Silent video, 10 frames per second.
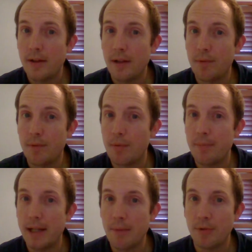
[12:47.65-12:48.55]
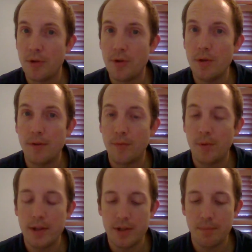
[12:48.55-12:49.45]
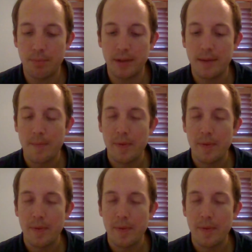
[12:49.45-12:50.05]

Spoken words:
than we would be able to do if we simply